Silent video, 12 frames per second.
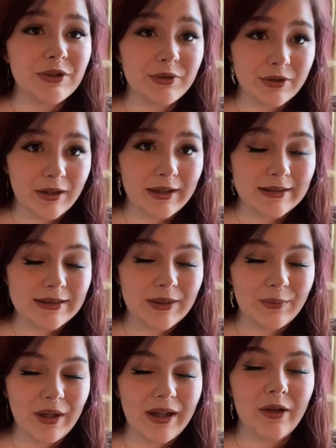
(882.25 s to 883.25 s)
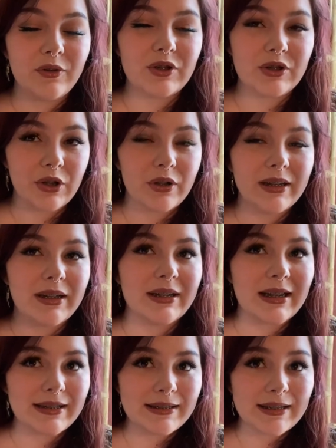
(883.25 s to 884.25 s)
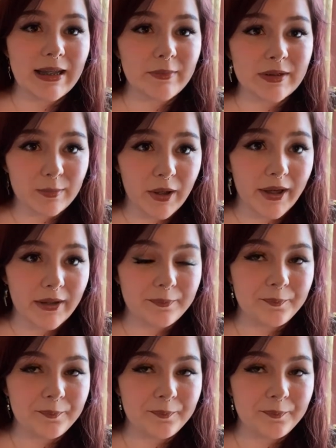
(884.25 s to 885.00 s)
who's on Etsy right now started in that same spot.